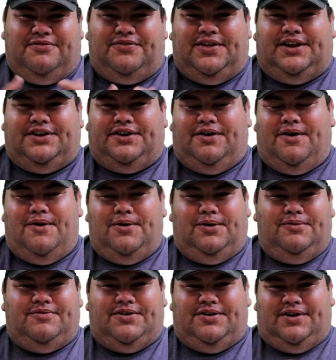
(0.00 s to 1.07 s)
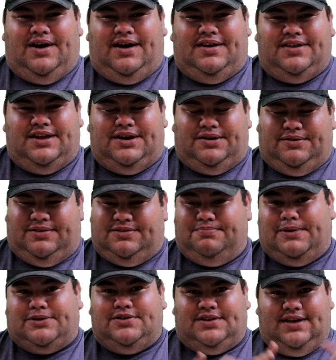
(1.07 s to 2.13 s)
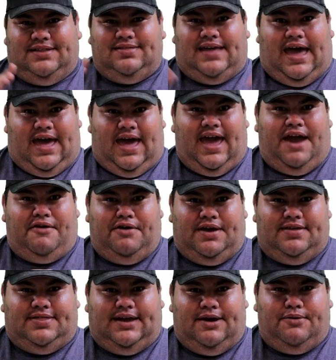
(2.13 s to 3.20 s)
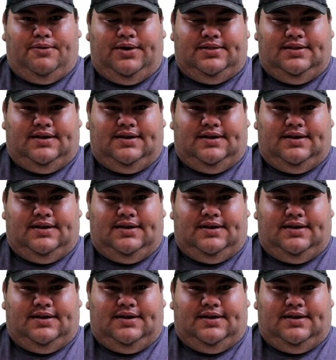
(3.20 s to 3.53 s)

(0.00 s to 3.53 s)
filler all over, you know, especially in that area there in